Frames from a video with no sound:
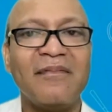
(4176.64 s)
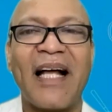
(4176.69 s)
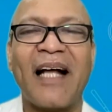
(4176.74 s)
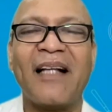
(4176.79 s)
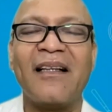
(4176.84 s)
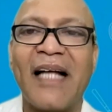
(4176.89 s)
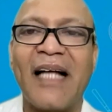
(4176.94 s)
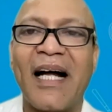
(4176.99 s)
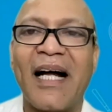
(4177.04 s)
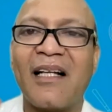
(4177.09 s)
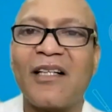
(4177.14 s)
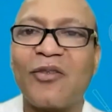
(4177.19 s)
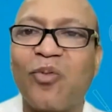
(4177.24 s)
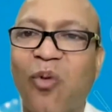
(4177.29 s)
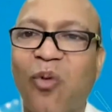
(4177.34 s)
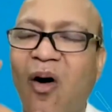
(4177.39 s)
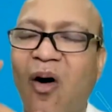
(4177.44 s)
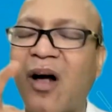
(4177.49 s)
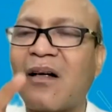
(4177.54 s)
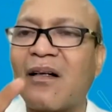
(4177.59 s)
And that is
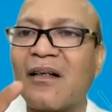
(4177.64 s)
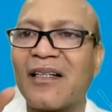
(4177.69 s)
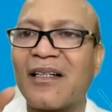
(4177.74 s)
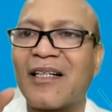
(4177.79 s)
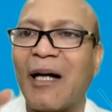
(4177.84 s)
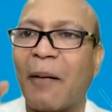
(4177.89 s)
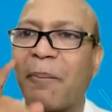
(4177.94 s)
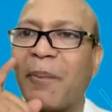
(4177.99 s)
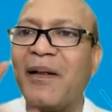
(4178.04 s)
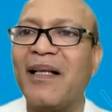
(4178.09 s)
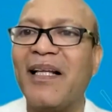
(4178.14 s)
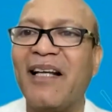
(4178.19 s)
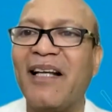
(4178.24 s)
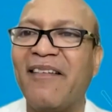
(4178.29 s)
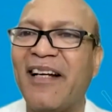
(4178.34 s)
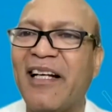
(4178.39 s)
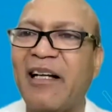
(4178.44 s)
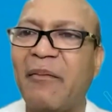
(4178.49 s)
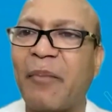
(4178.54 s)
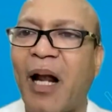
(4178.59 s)
what Kapil
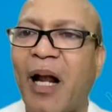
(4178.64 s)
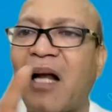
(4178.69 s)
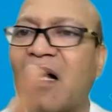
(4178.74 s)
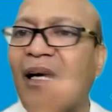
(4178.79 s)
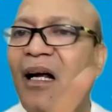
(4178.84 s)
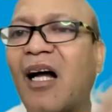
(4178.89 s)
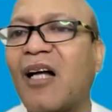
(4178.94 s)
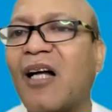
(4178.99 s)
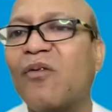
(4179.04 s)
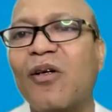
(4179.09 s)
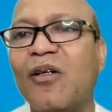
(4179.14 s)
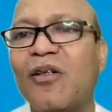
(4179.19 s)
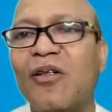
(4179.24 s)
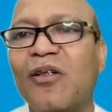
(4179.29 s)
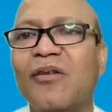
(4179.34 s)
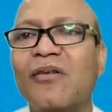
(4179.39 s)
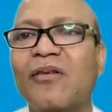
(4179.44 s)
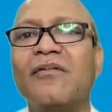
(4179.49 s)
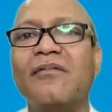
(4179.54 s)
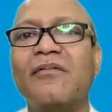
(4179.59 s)
Dev and Imran Khan would
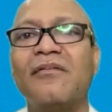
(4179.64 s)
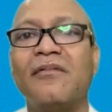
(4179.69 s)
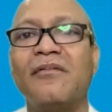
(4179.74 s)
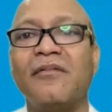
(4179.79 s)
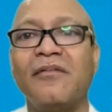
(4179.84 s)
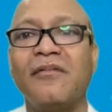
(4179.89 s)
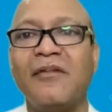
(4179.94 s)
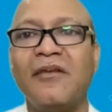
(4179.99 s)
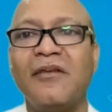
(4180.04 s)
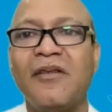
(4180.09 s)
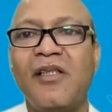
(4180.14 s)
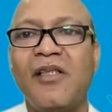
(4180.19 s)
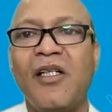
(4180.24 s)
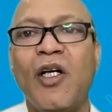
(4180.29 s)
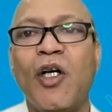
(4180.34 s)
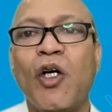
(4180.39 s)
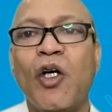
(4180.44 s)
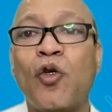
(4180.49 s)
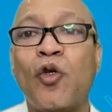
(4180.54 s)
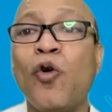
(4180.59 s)
do.
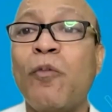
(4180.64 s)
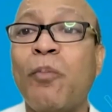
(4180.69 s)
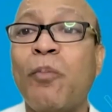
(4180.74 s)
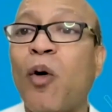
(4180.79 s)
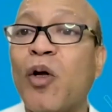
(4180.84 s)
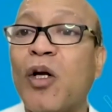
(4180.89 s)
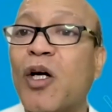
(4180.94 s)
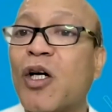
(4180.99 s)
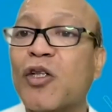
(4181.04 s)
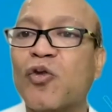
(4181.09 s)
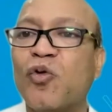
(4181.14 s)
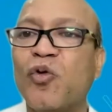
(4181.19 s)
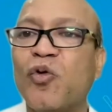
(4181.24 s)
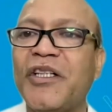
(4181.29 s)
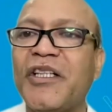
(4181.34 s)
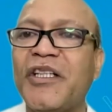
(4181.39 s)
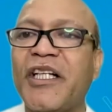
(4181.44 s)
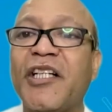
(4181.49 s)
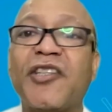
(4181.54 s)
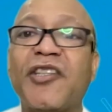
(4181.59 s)
two bowlers who
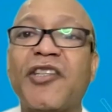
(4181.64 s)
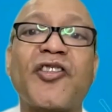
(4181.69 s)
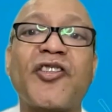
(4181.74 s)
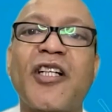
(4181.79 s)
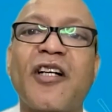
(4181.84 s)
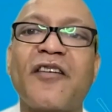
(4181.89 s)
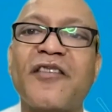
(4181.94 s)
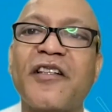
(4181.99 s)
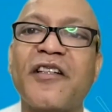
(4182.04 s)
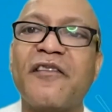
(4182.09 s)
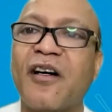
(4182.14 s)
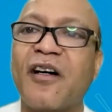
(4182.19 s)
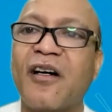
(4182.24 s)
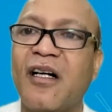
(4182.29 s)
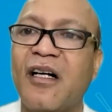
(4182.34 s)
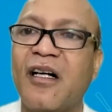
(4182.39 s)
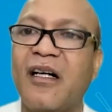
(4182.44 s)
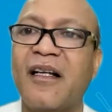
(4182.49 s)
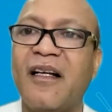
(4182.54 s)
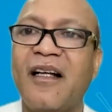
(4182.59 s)
in the history of the
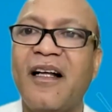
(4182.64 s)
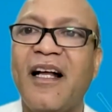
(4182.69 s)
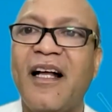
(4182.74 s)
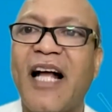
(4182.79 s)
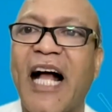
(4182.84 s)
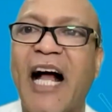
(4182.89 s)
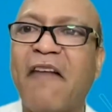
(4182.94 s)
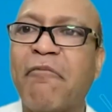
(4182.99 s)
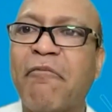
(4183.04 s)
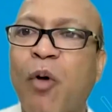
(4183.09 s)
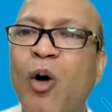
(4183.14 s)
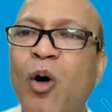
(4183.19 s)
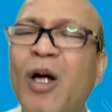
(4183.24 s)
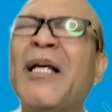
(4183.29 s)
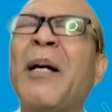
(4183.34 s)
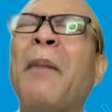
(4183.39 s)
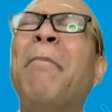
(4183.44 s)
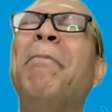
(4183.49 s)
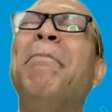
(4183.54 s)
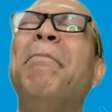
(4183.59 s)
world have
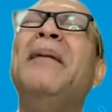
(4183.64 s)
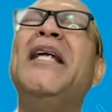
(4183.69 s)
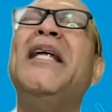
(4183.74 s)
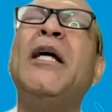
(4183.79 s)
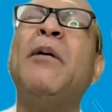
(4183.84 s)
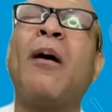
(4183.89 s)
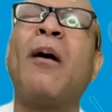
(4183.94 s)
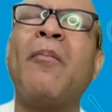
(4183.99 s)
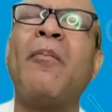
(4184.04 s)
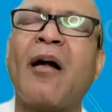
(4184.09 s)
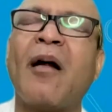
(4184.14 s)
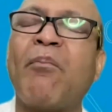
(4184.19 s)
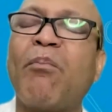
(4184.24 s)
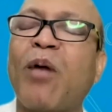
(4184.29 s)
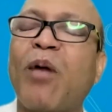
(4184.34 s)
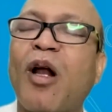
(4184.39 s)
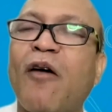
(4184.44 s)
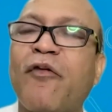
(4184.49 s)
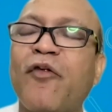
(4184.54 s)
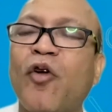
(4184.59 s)
bowled the minimum
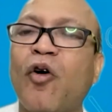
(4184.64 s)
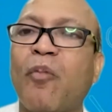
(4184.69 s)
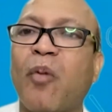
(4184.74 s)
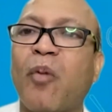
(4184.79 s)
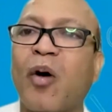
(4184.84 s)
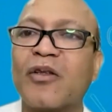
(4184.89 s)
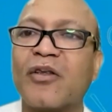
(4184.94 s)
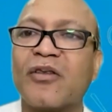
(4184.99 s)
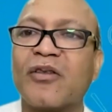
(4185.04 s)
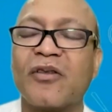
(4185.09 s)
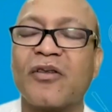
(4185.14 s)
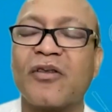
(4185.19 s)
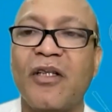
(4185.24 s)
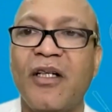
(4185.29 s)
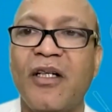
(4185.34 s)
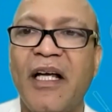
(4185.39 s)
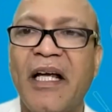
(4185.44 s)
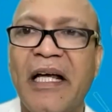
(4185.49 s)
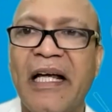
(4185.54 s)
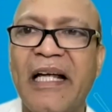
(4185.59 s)
number of no balls.
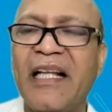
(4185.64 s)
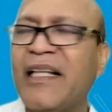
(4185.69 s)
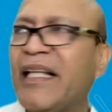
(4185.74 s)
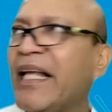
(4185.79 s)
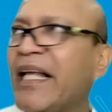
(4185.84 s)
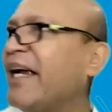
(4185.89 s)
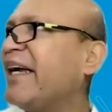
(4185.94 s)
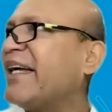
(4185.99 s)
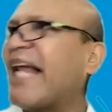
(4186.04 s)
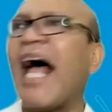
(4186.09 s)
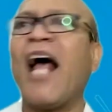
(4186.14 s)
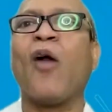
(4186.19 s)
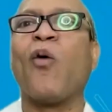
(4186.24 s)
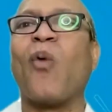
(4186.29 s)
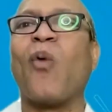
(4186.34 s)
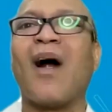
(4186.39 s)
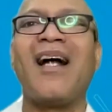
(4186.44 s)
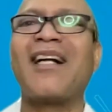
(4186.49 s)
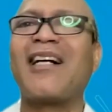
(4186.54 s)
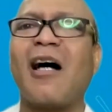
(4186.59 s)
In the entire
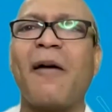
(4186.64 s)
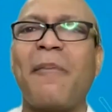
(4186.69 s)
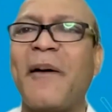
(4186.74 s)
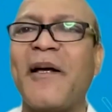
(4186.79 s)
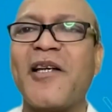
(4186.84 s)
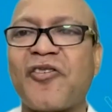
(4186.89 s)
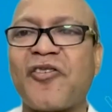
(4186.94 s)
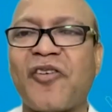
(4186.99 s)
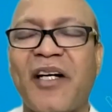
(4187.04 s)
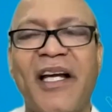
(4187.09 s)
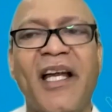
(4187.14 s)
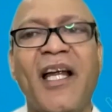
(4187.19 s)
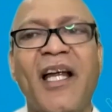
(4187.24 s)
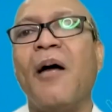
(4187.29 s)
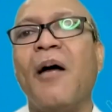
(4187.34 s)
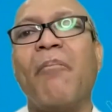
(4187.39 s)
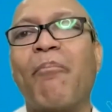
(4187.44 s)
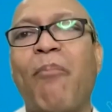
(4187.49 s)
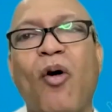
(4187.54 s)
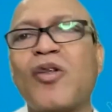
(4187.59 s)
World Cup history,
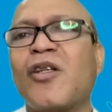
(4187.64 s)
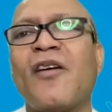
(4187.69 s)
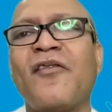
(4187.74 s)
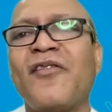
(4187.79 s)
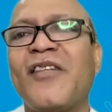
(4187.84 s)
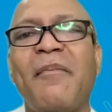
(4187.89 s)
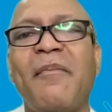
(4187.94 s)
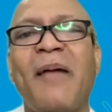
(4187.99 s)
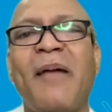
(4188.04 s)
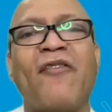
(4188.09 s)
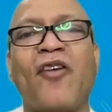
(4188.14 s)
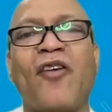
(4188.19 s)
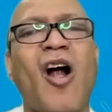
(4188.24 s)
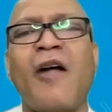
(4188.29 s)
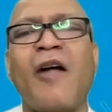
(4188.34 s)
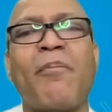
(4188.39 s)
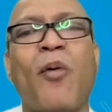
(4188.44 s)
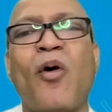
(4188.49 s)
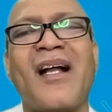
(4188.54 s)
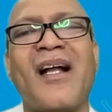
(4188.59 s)
both of them have
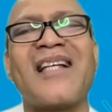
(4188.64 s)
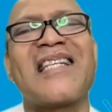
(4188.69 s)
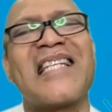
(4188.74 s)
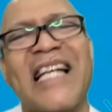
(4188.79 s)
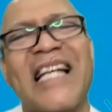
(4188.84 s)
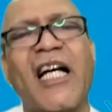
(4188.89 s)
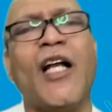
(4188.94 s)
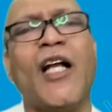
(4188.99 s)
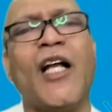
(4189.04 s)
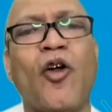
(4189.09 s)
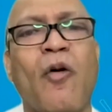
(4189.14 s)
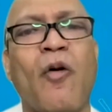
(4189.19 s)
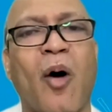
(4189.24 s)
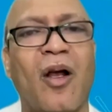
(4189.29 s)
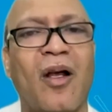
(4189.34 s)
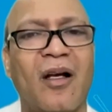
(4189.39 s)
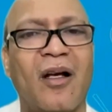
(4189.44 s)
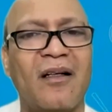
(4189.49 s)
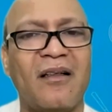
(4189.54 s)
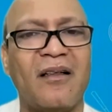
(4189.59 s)
not bowled a single no
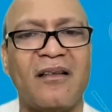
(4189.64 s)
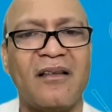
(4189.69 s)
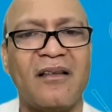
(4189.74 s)
ball.